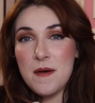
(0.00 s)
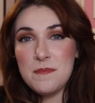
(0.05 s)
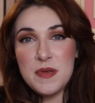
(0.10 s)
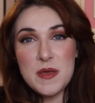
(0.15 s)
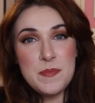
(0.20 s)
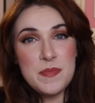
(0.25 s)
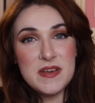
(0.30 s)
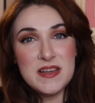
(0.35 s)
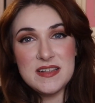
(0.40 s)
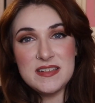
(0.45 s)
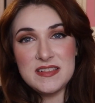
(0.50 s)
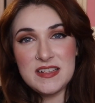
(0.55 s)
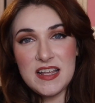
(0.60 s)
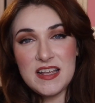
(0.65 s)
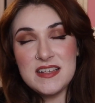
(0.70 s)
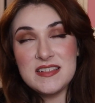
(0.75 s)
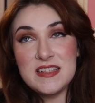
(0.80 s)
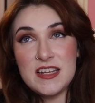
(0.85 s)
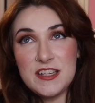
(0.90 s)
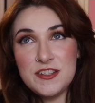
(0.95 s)
Pippa
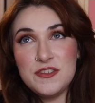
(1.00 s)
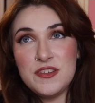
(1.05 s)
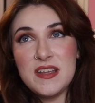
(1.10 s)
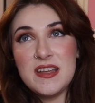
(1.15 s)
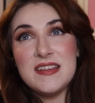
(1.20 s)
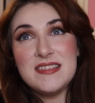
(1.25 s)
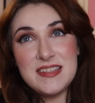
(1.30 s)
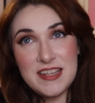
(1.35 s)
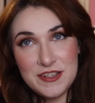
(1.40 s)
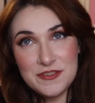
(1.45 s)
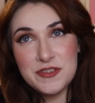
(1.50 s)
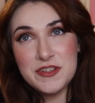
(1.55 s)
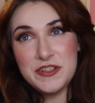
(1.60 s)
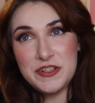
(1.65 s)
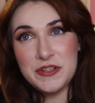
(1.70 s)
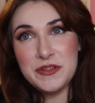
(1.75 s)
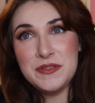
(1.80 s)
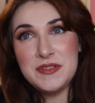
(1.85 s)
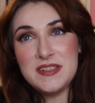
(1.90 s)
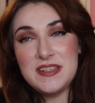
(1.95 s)
is
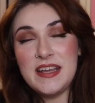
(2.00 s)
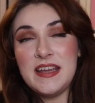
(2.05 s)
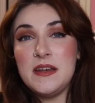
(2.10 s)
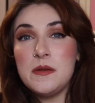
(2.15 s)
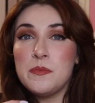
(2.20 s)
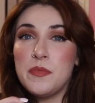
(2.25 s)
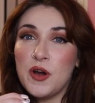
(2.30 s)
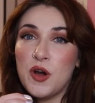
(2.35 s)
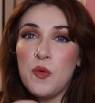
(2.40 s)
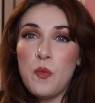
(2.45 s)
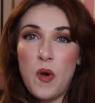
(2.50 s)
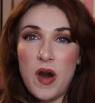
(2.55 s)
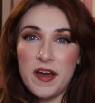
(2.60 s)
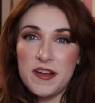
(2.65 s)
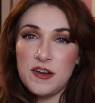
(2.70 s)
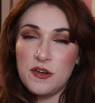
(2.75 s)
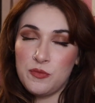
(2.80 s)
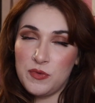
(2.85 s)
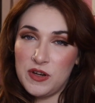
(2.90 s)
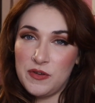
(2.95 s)
introduced in book
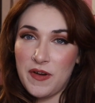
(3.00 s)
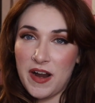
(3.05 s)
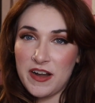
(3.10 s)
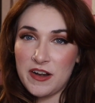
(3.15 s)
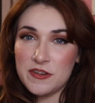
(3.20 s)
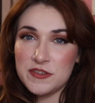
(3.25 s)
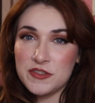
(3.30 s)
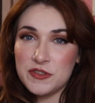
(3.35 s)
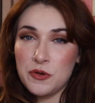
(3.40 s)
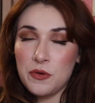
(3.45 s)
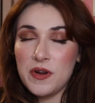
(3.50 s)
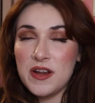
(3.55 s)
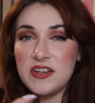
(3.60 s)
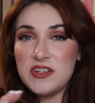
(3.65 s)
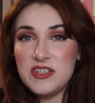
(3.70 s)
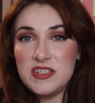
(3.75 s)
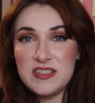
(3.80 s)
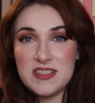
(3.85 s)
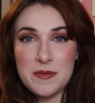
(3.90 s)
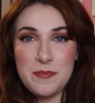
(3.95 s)
1, Rewriter Story.
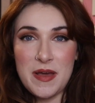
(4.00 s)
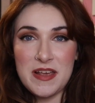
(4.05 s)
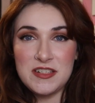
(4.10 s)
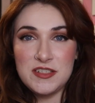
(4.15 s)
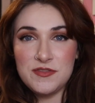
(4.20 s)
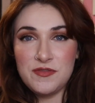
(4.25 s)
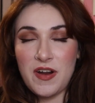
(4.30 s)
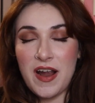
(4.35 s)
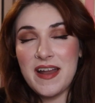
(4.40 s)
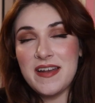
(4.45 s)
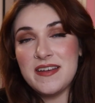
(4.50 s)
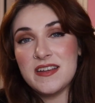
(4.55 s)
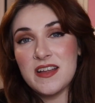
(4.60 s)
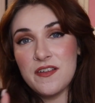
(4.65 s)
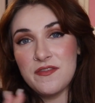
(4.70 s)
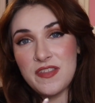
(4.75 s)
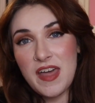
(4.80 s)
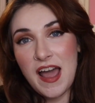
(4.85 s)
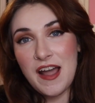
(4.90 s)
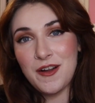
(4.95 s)
She's the best friend
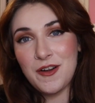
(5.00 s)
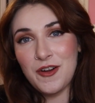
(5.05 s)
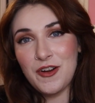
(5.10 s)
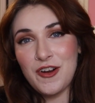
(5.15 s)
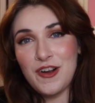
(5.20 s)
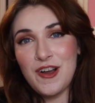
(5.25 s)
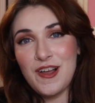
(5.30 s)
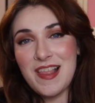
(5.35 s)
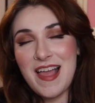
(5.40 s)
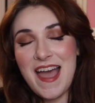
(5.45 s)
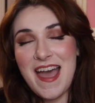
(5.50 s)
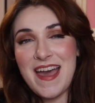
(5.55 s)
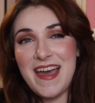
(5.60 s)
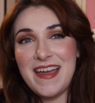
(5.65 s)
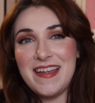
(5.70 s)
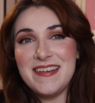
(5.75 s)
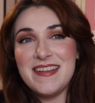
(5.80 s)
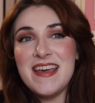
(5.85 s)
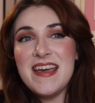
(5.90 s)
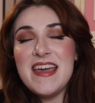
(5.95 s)
of that girl,
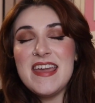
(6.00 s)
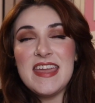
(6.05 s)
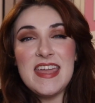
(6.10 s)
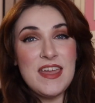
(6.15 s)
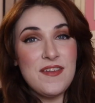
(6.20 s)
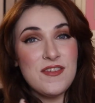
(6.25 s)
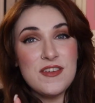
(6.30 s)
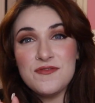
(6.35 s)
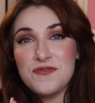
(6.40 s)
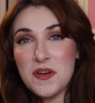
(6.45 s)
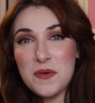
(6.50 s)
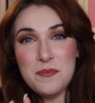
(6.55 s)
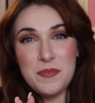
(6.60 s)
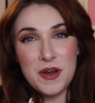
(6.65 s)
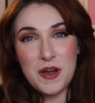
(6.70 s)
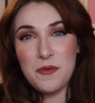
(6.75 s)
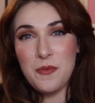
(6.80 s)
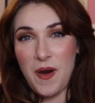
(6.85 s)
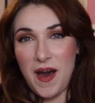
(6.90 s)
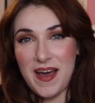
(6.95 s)
and even from
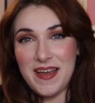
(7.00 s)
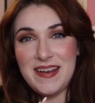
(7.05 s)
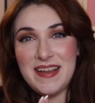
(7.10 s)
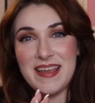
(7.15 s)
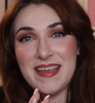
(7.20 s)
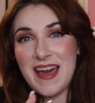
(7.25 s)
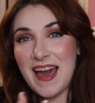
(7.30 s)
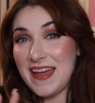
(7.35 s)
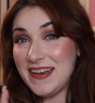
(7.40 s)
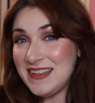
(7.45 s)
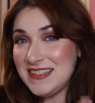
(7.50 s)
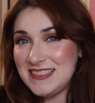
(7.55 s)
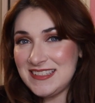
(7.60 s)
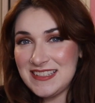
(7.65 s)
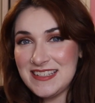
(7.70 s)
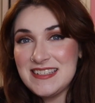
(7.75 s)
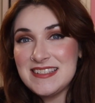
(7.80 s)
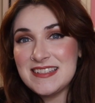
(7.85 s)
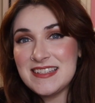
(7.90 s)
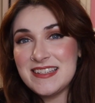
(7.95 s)
book 1, it kind of
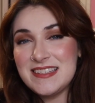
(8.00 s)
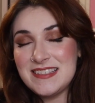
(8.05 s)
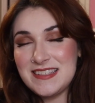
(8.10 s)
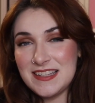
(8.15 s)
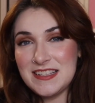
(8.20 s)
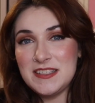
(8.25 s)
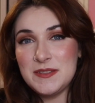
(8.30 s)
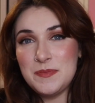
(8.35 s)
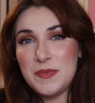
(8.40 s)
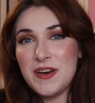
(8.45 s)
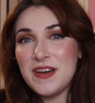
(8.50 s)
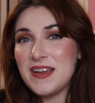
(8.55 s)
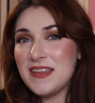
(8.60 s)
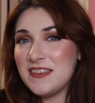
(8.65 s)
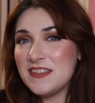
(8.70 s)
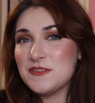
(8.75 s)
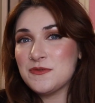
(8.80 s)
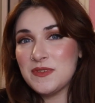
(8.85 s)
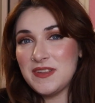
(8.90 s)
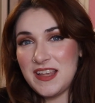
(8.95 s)
teases this book and
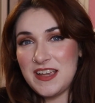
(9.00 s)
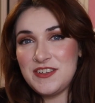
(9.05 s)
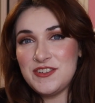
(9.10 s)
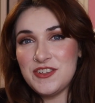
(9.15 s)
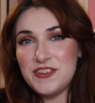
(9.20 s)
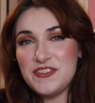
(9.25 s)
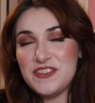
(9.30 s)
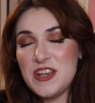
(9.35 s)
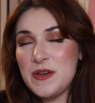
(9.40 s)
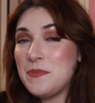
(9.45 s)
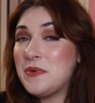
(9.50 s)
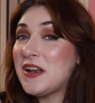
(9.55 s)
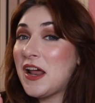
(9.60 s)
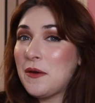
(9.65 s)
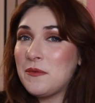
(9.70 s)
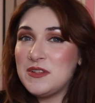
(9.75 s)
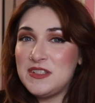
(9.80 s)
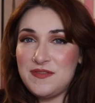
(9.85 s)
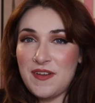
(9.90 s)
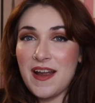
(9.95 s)
this relationship, and I
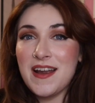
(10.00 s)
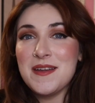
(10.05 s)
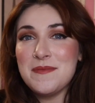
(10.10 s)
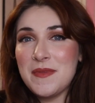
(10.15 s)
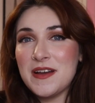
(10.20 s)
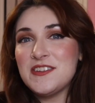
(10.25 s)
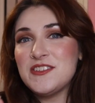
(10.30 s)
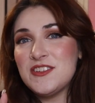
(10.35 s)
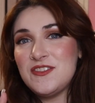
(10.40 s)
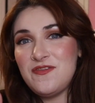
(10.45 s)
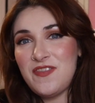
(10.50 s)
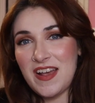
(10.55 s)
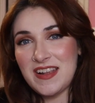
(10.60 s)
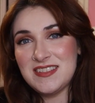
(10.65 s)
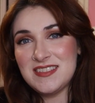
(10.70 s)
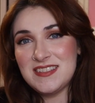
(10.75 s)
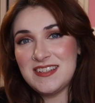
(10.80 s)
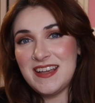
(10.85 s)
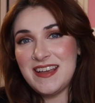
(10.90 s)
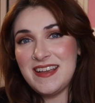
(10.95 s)
was very much
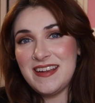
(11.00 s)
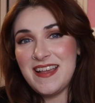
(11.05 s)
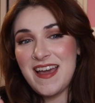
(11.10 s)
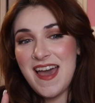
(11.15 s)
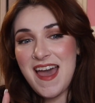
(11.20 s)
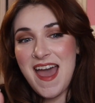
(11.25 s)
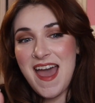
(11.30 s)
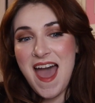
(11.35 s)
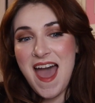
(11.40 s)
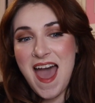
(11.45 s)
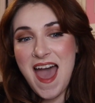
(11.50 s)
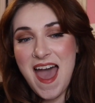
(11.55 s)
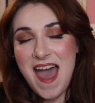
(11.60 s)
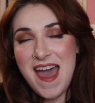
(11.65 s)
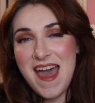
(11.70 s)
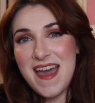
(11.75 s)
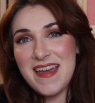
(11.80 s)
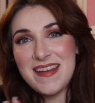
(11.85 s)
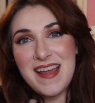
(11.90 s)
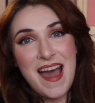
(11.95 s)
invested,
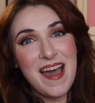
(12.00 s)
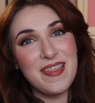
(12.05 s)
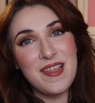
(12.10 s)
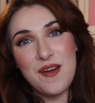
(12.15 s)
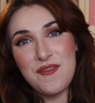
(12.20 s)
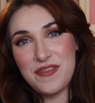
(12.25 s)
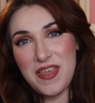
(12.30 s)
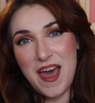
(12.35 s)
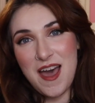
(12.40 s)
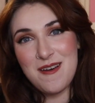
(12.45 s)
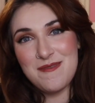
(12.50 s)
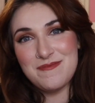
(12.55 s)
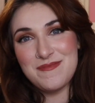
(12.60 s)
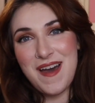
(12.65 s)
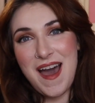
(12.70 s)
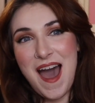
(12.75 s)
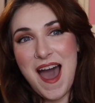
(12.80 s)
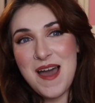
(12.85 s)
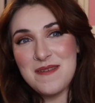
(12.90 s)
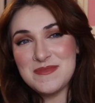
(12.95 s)
and I love them.
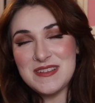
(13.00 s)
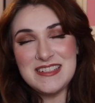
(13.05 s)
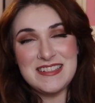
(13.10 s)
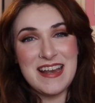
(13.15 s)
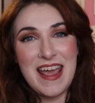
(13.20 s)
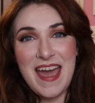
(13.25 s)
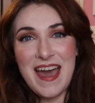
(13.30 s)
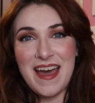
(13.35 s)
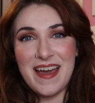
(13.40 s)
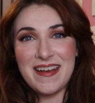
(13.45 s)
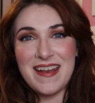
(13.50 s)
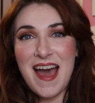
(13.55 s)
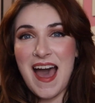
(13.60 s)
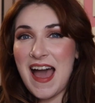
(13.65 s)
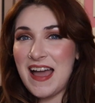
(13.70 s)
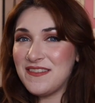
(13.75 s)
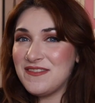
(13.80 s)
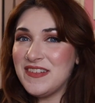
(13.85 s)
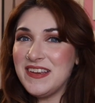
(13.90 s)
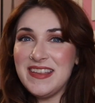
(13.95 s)
I'm a stan.
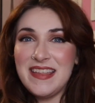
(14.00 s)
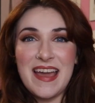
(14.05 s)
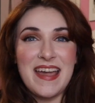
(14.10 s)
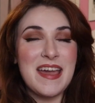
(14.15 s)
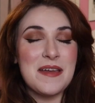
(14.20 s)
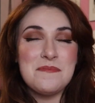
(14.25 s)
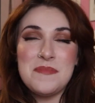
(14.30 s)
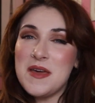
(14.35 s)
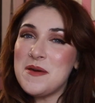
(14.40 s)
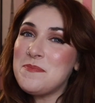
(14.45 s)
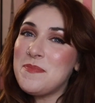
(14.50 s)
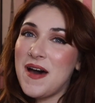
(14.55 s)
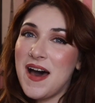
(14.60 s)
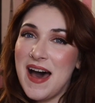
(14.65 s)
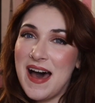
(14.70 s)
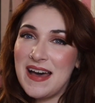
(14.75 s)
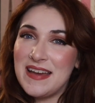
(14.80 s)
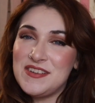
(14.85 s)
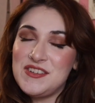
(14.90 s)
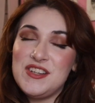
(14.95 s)
I really, again,
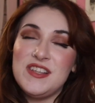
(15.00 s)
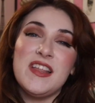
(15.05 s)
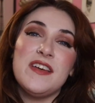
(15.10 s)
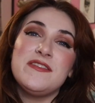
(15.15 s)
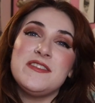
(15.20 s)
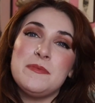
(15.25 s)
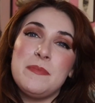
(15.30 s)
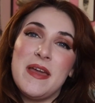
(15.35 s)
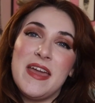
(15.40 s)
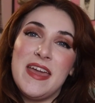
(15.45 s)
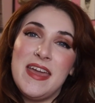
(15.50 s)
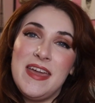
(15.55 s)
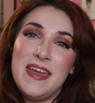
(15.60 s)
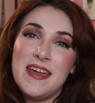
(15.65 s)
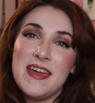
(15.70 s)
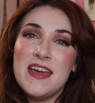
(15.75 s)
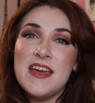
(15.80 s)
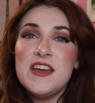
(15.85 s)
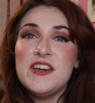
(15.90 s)
Pippa, she loves pink.